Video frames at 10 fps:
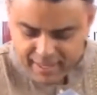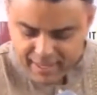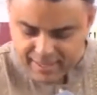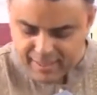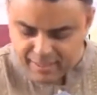
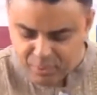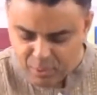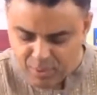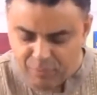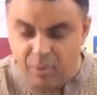Is it
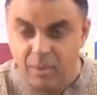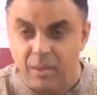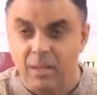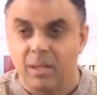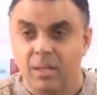beautiful?
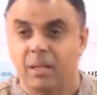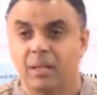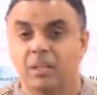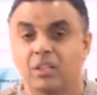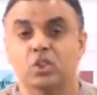
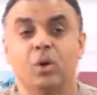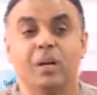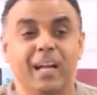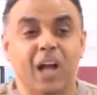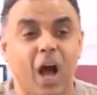So
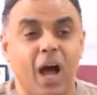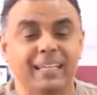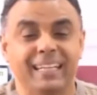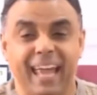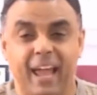God
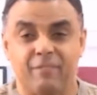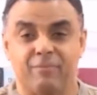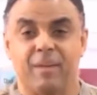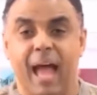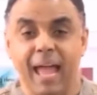gave,
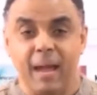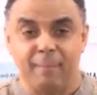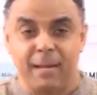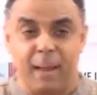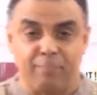I am
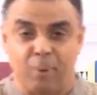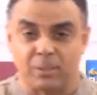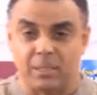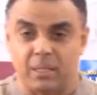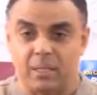an
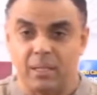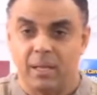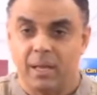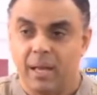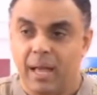apostle,
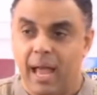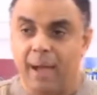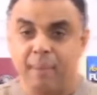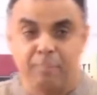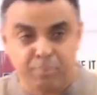I'm
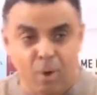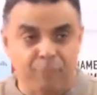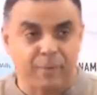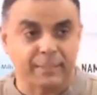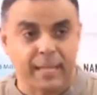a
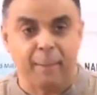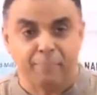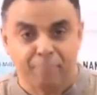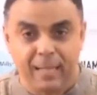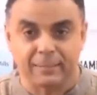prophet, a
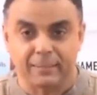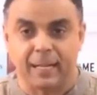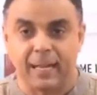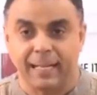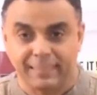pastor,
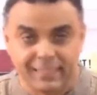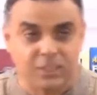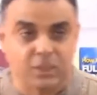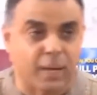a teacher,